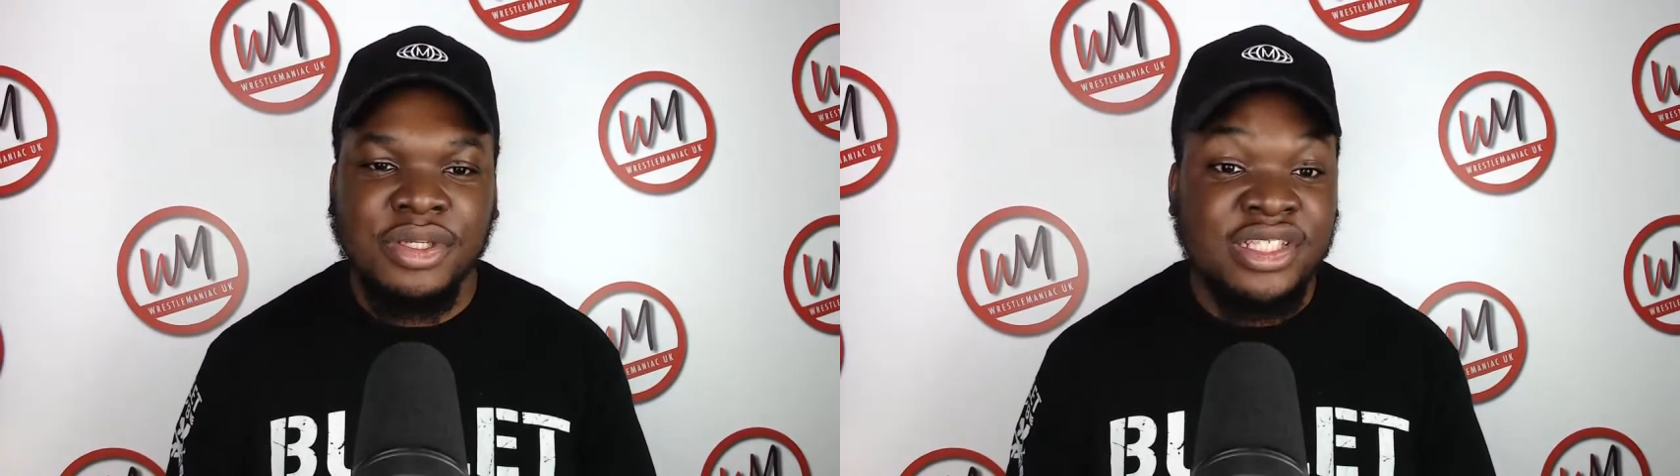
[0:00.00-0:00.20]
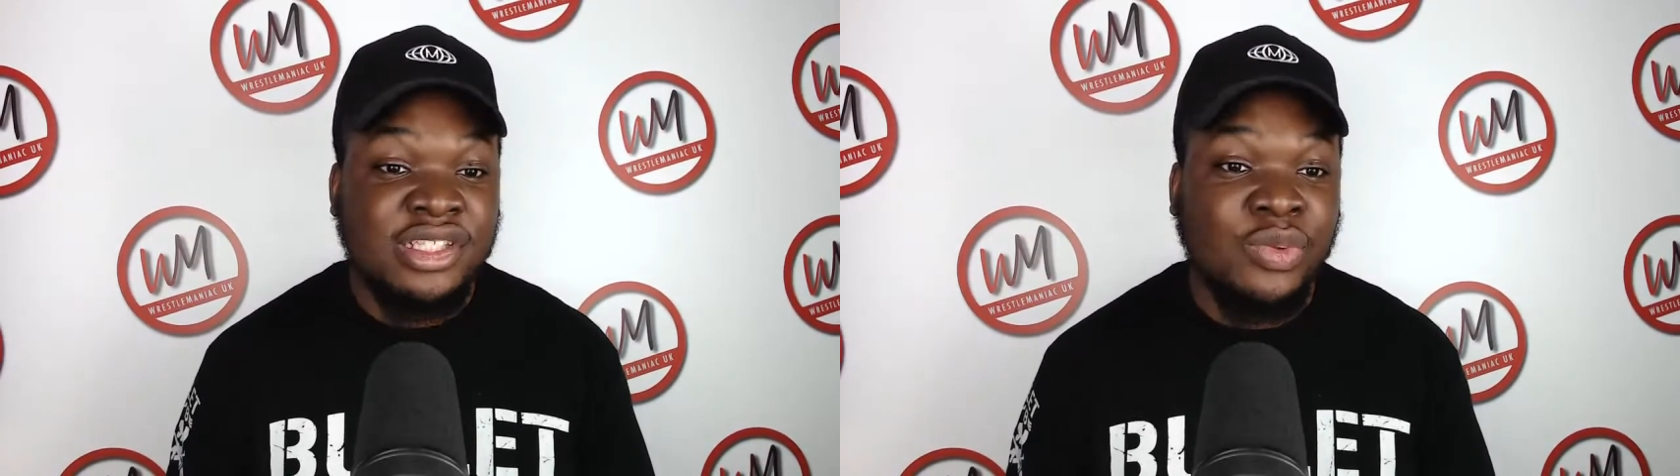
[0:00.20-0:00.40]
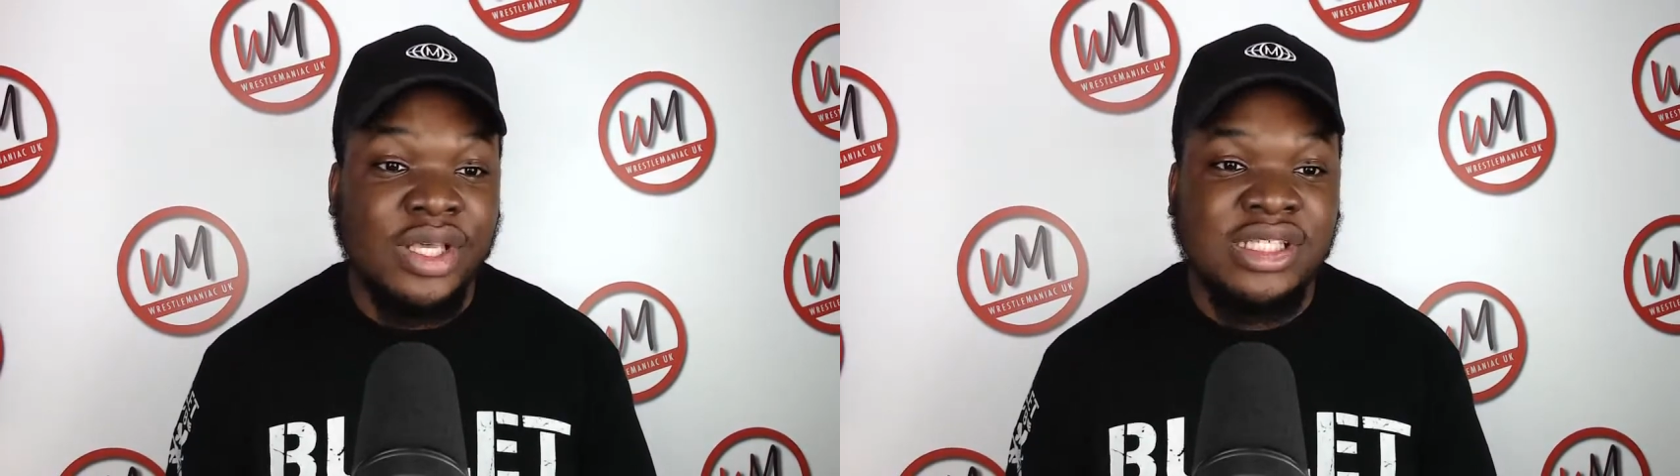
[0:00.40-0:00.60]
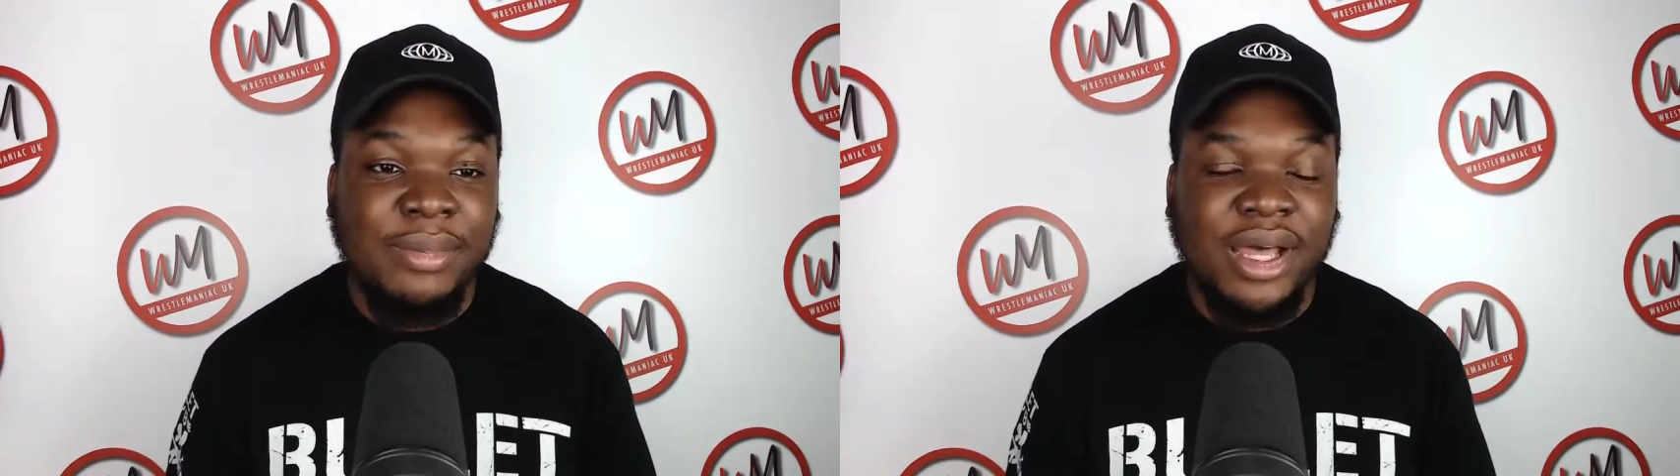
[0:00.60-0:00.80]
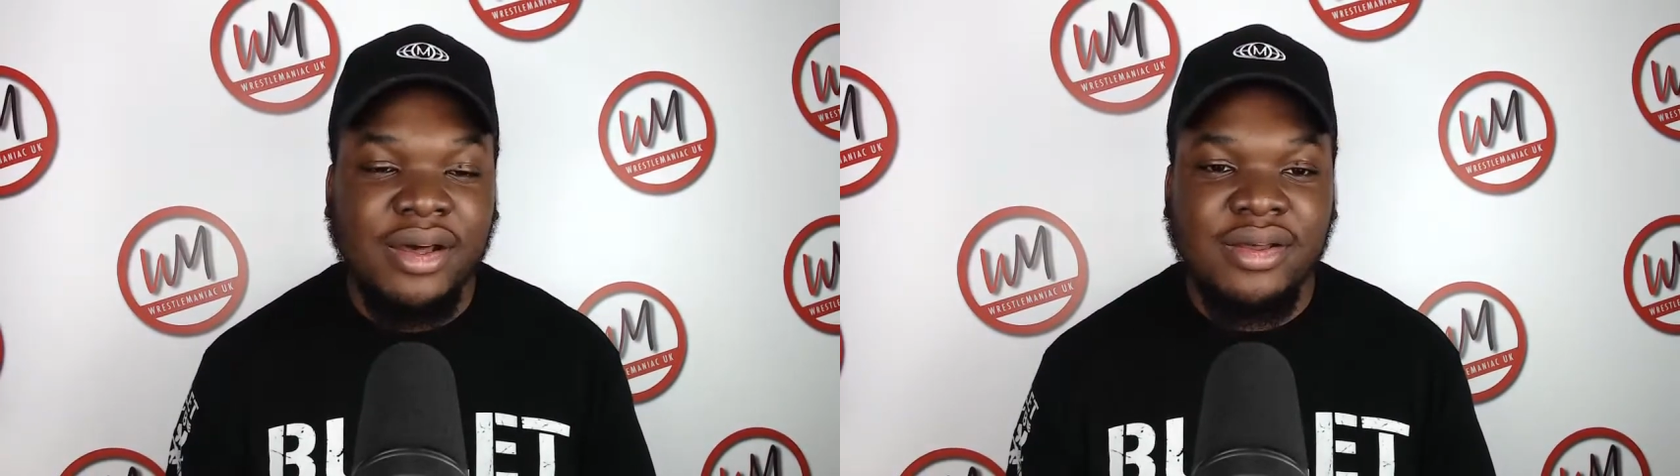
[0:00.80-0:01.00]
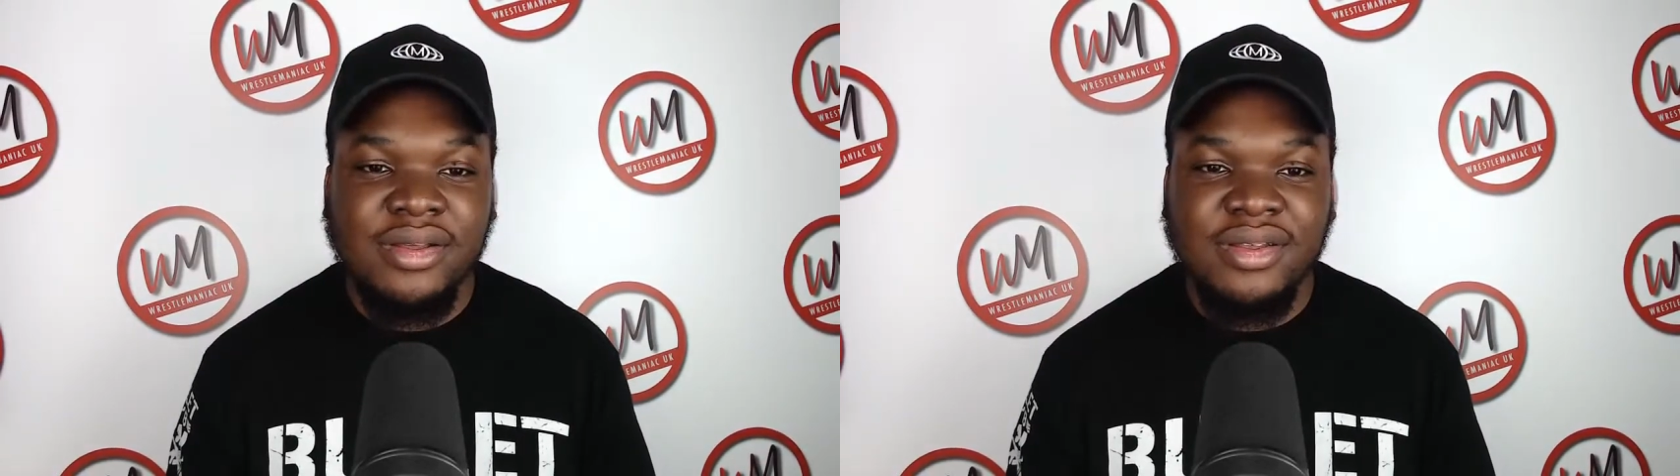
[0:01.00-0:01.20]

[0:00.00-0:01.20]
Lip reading: this is what it's about.